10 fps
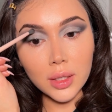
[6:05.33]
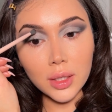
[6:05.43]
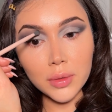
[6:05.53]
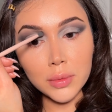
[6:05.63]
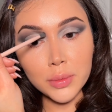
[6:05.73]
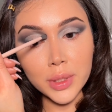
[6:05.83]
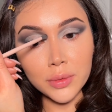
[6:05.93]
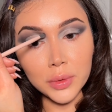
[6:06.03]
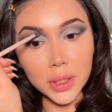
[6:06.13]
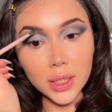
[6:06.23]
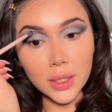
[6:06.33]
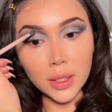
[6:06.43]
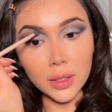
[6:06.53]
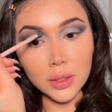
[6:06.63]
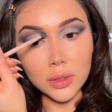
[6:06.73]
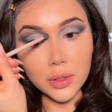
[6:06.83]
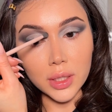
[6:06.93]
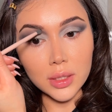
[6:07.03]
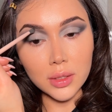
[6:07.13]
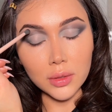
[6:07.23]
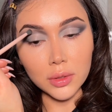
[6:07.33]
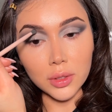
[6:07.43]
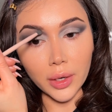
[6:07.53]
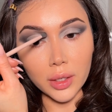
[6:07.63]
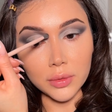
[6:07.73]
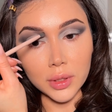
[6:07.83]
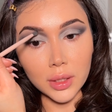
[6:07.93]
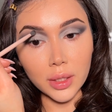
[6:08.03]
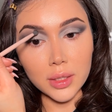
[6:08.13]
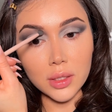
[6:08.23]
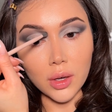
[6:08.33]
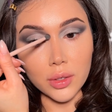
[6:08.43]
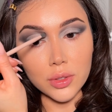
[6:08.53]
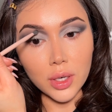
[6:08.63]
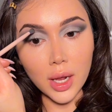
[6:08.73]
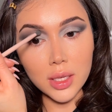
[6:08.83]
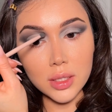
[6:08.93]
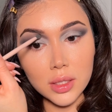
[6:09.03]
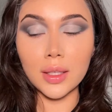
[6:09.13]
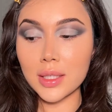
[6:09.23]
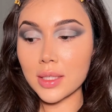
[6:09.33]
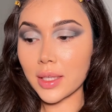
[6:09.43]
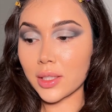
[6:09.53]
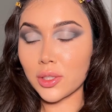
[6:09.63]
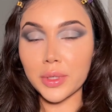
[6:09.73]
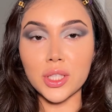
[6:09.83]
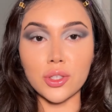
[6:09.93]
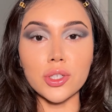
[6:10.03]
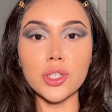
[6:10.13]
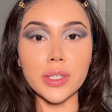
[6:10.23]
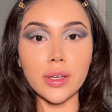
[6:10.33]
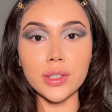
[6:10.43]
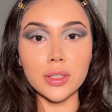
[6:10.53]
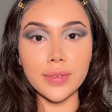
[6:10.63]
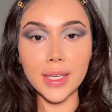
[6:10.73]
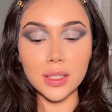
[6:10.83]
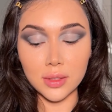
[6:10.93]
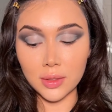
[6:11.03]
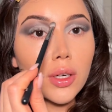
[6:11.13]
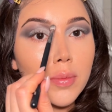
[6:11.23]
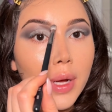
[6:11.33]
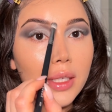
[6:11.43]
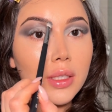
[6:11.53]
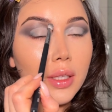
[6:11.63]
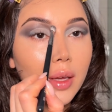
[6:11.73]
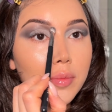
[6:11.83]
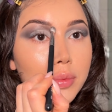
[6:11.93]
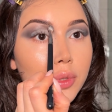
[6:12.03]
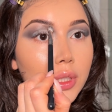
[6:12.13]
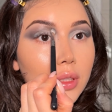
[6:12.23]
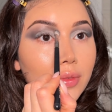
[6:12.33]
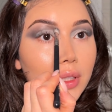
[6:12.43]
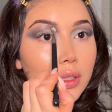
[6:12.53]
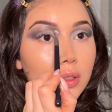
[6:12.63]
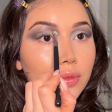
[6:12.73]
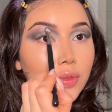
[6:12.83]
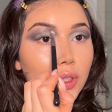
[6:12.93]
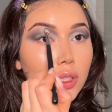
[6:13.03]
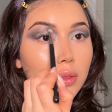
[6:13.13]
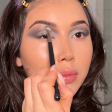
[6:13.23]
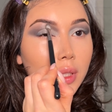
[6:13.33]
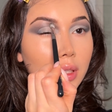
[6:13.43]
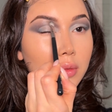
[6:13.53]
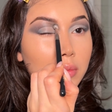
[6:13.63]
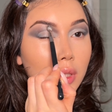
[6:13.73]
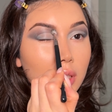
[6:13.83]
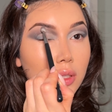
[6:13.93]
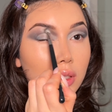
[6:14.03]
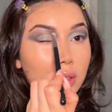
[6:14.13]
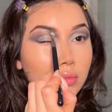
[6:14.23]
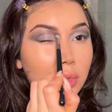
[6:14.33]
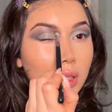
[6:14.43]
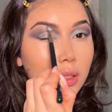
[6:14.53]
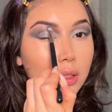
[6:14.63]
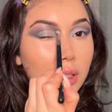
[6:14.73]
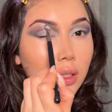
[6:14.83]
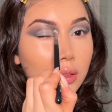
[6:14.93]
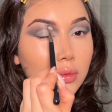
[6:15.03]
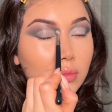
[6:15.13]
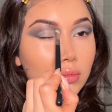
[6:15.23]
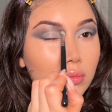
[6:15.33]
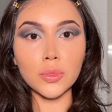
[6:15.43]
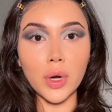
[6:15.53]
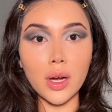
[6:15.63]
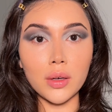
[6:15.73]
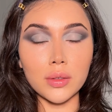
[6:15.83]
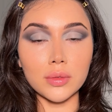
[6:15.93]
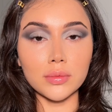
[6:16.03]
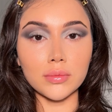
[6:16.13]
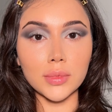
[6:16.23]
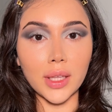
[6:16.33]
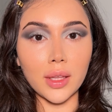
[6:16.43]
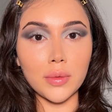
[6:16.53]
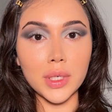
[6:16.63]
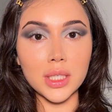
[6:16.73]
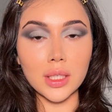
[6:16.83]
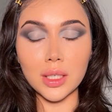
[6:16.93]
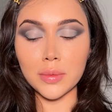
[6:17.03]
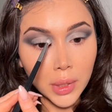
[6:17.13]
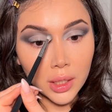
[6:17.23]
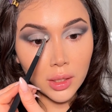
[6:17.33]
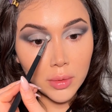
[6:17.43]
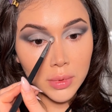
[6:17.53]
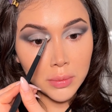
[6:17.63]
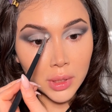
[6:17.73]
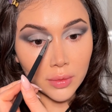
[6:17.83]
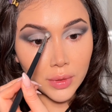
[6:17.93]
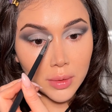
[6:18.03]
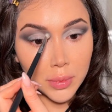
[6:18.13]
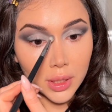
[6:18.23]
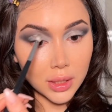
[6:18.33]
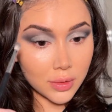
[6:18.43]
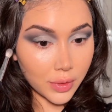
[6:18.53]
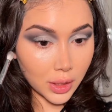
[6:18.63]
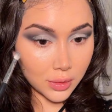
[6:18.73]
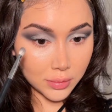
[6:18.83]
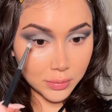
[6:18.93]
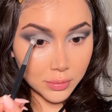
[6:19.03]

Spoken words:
I think when we recut the crease, it'll create a really nice contrast. This is like doing surgery on your face. Go back to that previous first blending brush and blend this out. Wow, I think we did it. It might not be perfect, but that's fine.